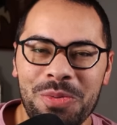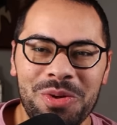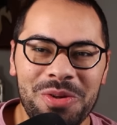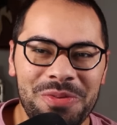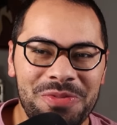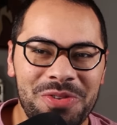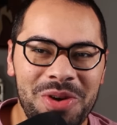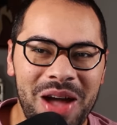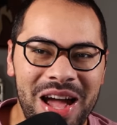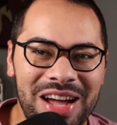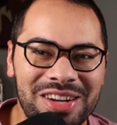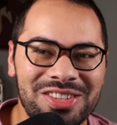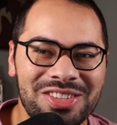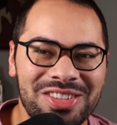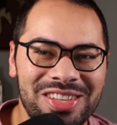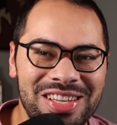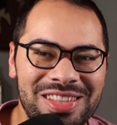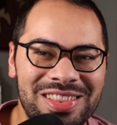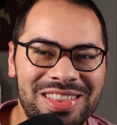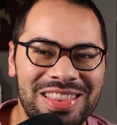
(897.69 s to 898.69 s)
Well, if you
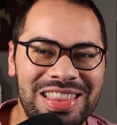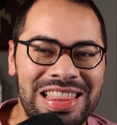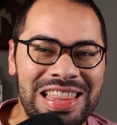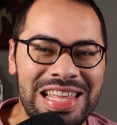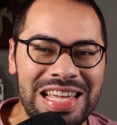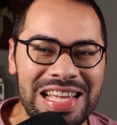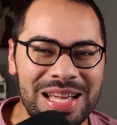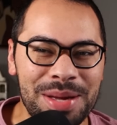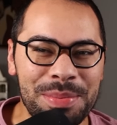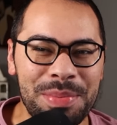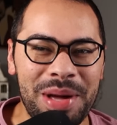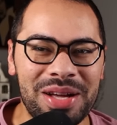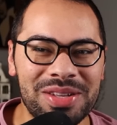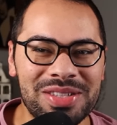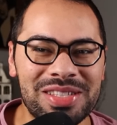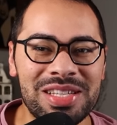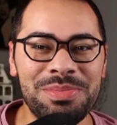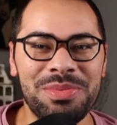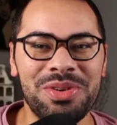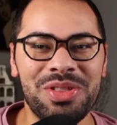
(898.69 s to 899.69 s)
actually think
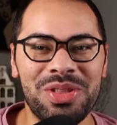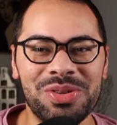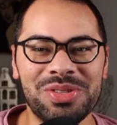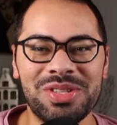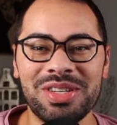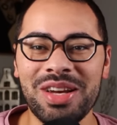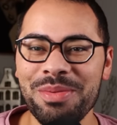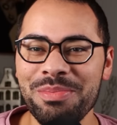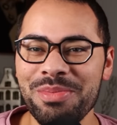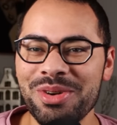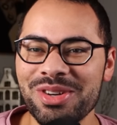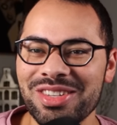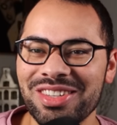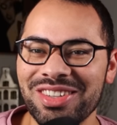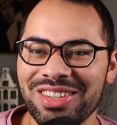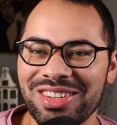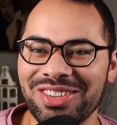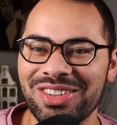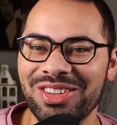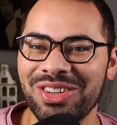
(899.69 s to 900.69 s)
about some of those numbers a
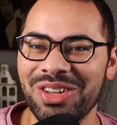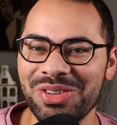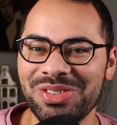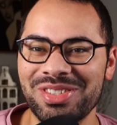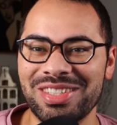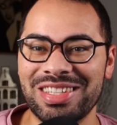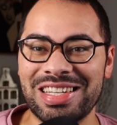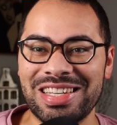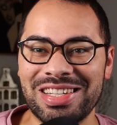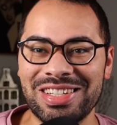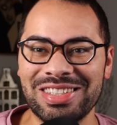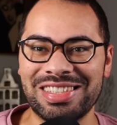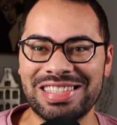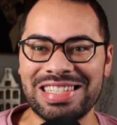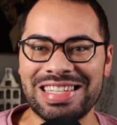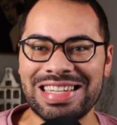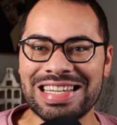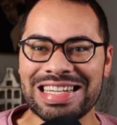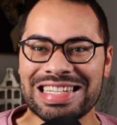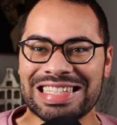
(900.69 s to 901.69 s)
little closely, you'll
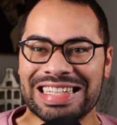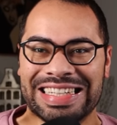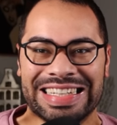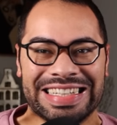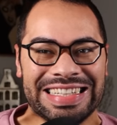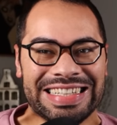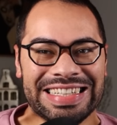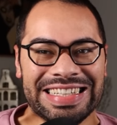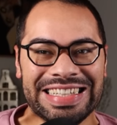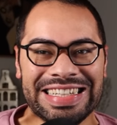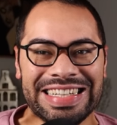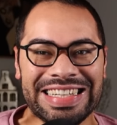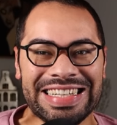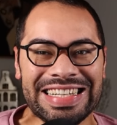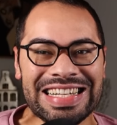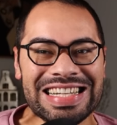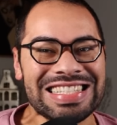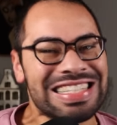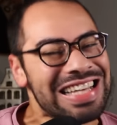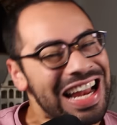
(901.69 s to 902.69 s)
see
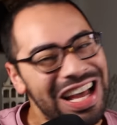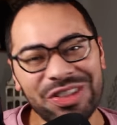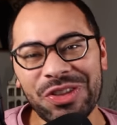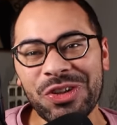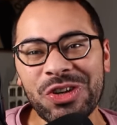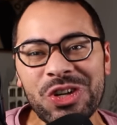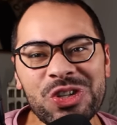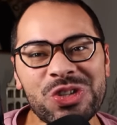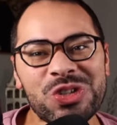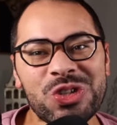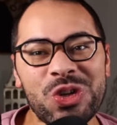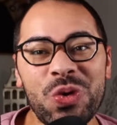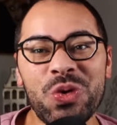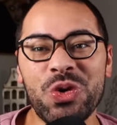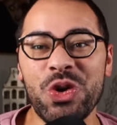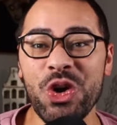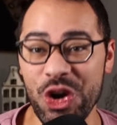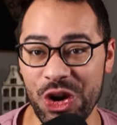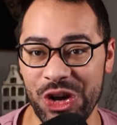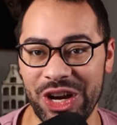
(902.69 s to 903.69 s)
it's not looking so
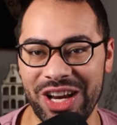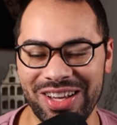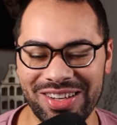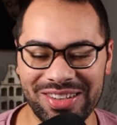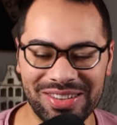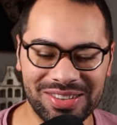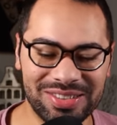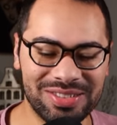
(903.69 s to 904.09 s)
good.